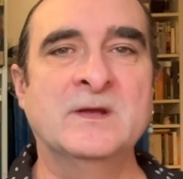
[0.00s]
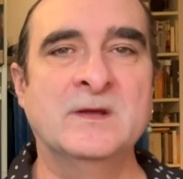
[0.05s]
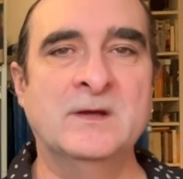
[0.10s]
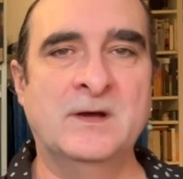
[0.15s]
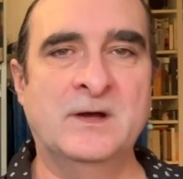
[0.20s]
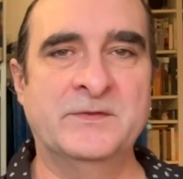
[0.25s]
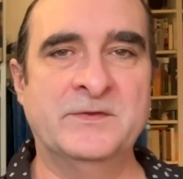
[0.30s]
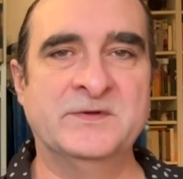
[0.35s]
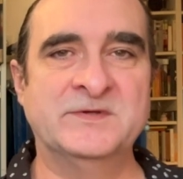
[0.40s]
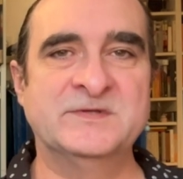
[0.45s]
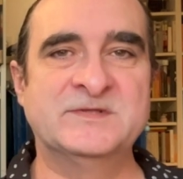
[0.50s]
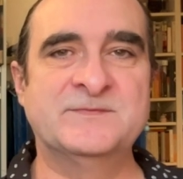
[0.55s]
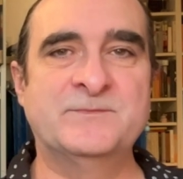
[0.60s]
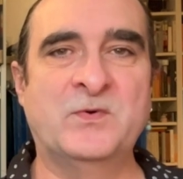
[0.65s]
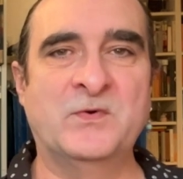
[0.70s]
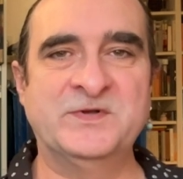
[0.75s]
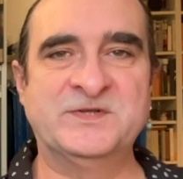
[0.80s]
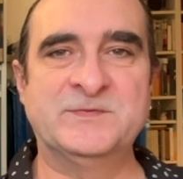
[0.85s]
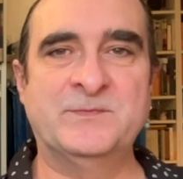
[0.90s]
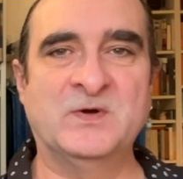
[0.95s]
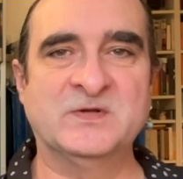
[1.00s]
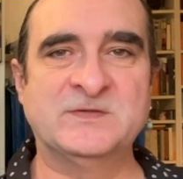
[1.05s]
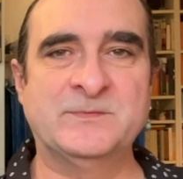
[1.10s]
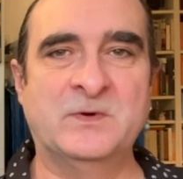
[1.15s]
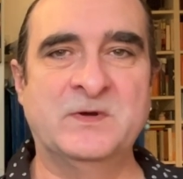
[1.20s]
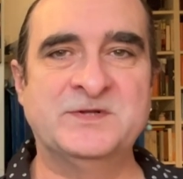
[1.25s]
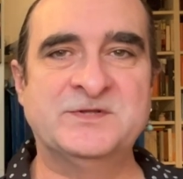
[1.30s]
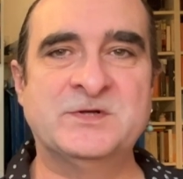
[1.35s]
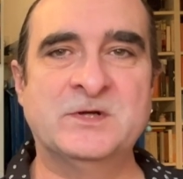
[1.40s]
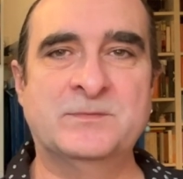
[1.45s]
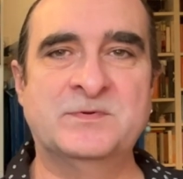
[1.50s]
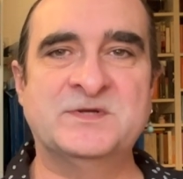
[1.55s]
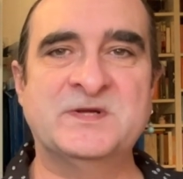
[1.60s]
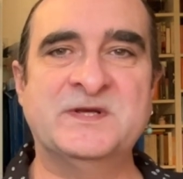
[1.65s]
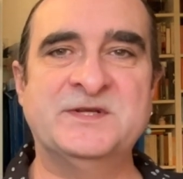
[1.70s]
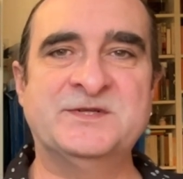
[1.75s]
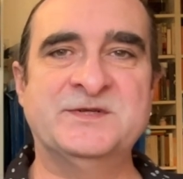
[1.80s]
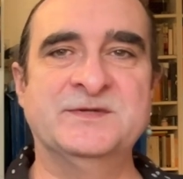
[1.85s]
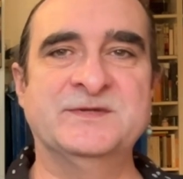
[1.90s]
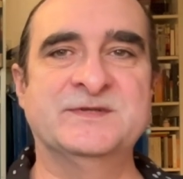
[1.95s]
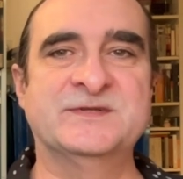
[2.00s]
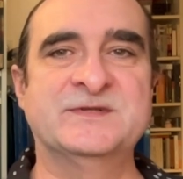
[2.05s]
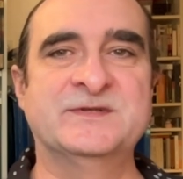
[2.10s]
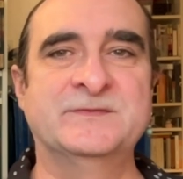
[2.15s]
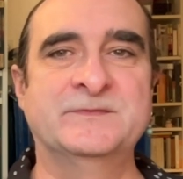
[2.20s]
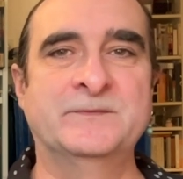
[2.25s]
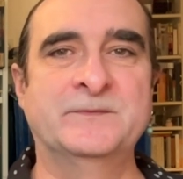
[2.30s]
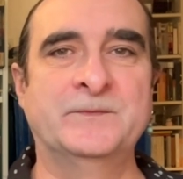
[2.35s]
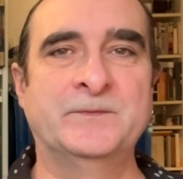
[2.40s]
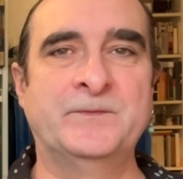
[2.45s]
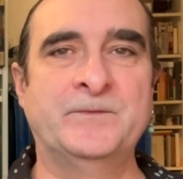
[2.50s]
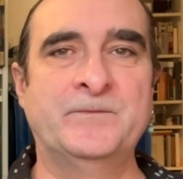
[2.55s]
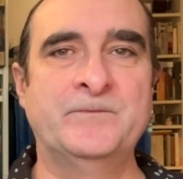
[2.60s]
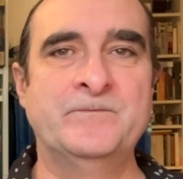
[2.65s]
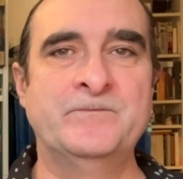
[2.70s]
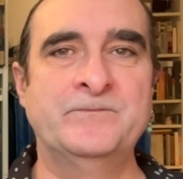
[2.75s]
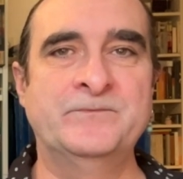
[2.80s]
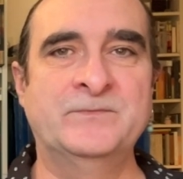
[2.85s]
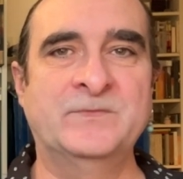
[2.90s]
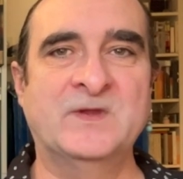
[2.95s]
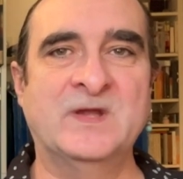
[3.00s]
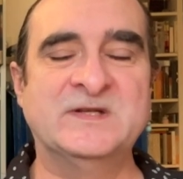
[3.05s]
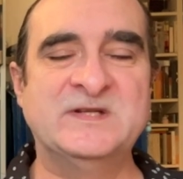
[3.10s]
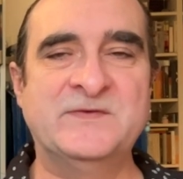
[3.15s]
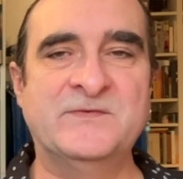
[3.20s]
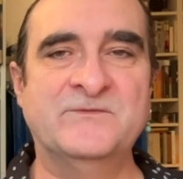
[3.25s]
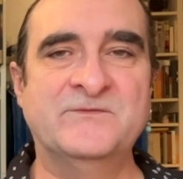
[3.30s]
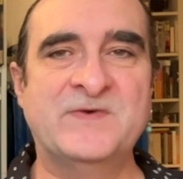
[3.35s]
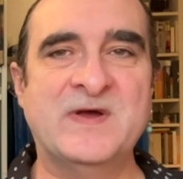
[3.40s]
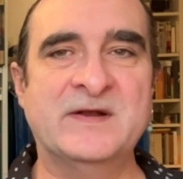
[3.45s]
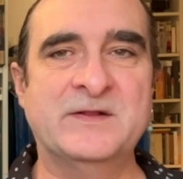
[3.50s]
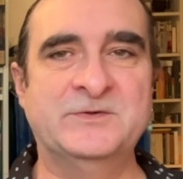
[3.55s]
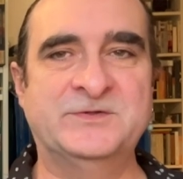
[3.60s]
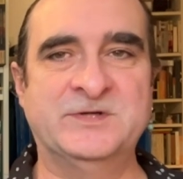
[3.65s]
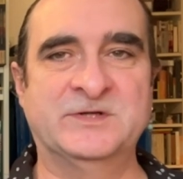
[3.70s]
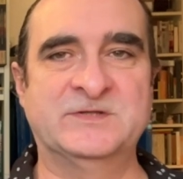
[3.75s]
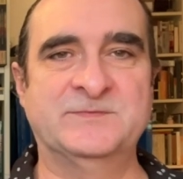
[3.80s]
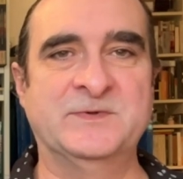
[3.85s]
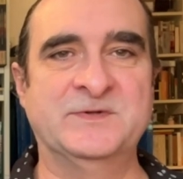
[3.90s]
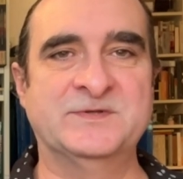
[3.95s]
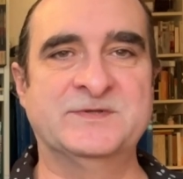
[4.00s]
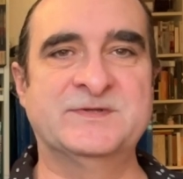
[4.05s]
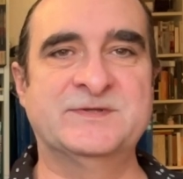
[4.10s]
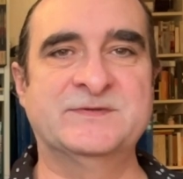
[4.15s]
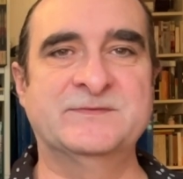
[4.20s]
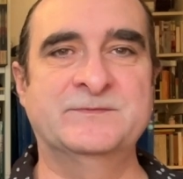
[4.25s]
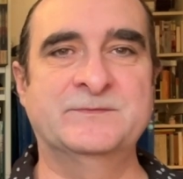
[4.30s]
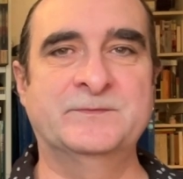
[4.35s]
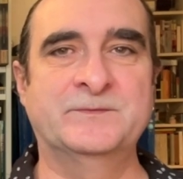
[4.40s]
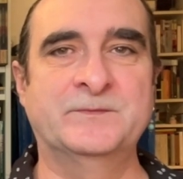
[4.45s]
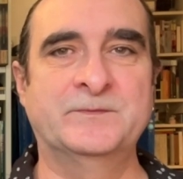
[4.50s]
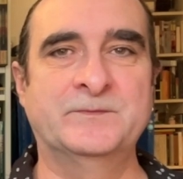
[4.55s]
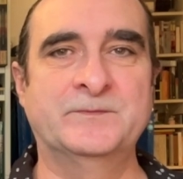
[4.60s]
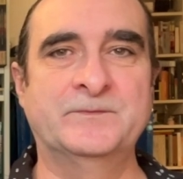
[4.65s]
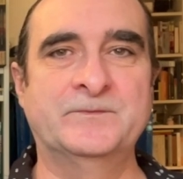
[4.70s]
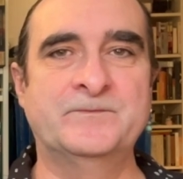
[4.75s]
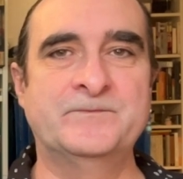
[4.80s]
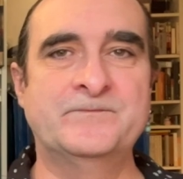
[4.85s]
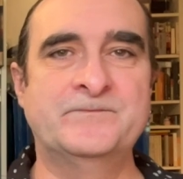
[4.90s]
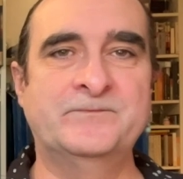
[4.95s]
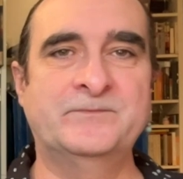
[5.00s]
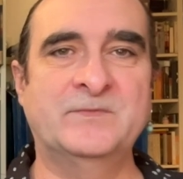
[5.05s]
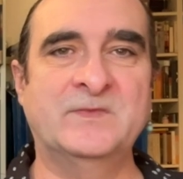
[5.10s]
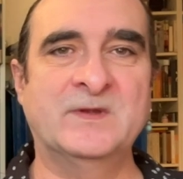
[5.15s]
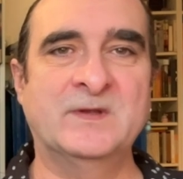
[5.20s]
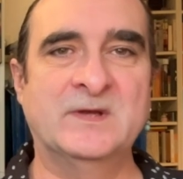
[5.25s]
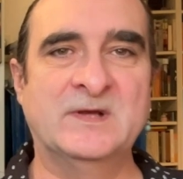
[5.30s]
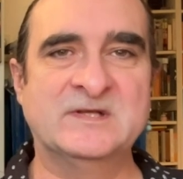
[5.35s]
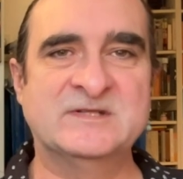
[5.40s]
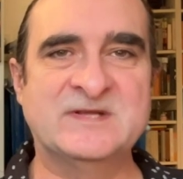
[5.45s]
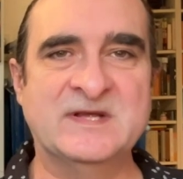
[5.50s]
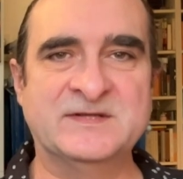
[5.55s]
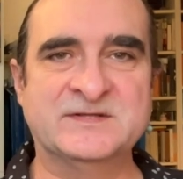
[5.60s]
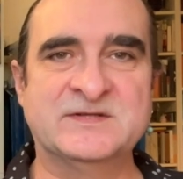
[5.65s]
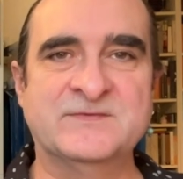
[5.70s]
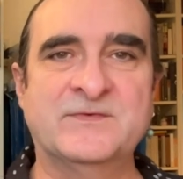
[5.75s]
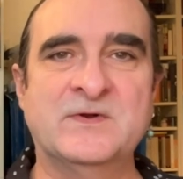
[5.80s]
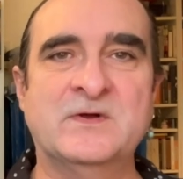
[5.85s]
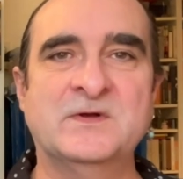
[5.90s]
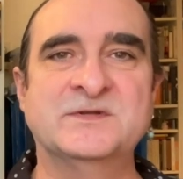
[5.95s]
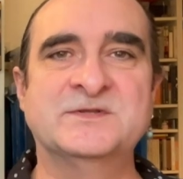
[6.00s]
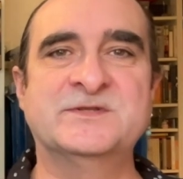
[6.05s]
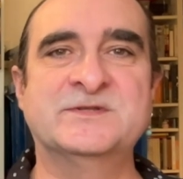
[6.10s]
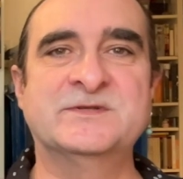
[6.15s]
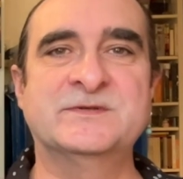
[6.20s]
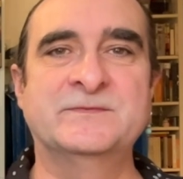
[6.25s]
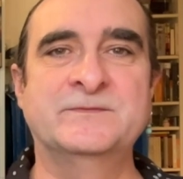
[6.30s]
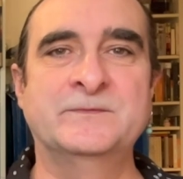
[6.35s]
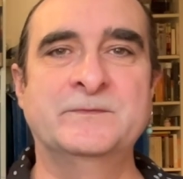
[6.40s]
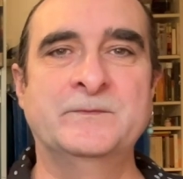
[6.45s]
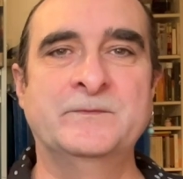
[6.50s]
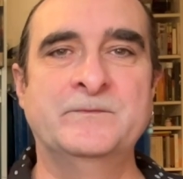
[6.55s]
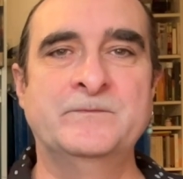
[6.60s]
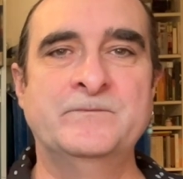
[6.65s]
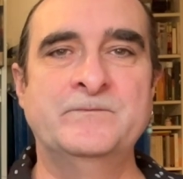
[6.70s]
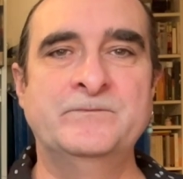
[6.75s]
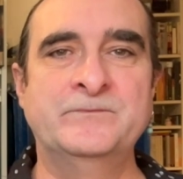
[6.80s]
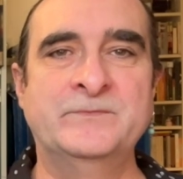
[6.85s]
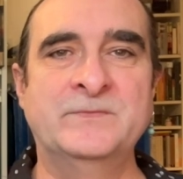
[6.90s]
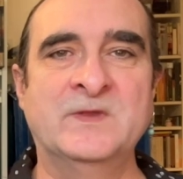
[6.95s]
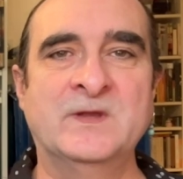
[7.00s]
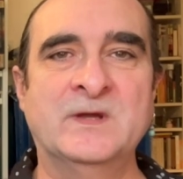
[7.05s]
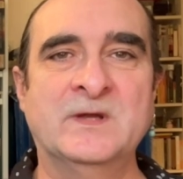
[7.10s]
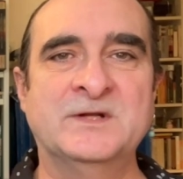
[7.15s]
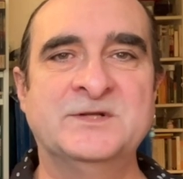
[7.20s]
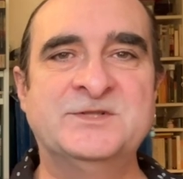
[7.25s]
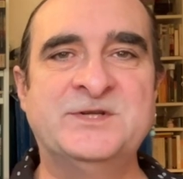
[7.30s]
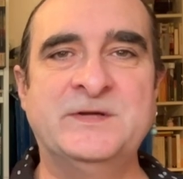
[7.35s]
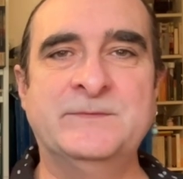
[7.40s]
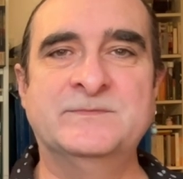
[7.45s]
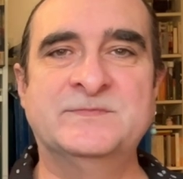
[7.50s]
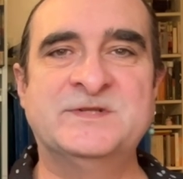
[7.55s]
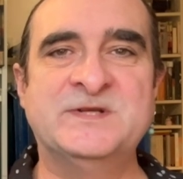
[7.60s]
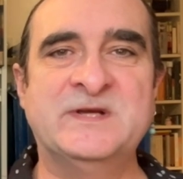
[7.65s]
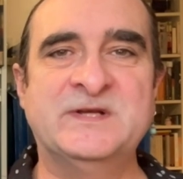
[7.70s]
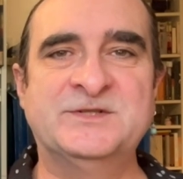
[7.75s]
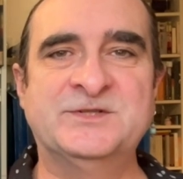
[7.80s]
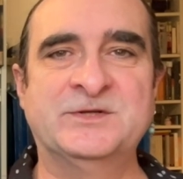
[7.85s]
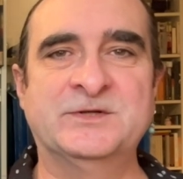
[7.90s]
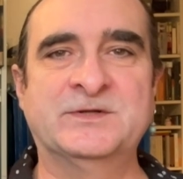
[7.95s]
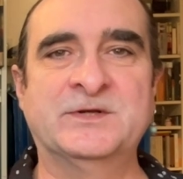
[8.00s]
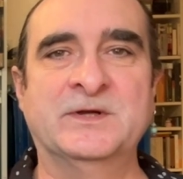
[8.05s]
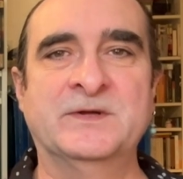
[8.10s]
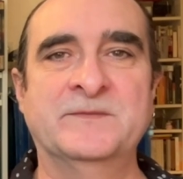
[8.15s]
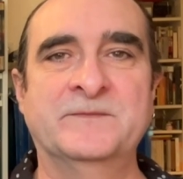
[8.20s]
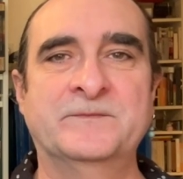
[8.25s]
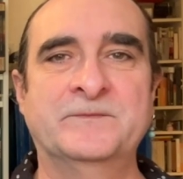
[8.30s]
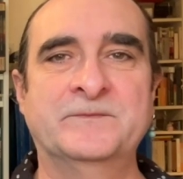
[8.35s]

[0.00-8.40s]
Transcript: Others point to possible interpretations, and even value judgments, a sense of loss, cheap tearjerker.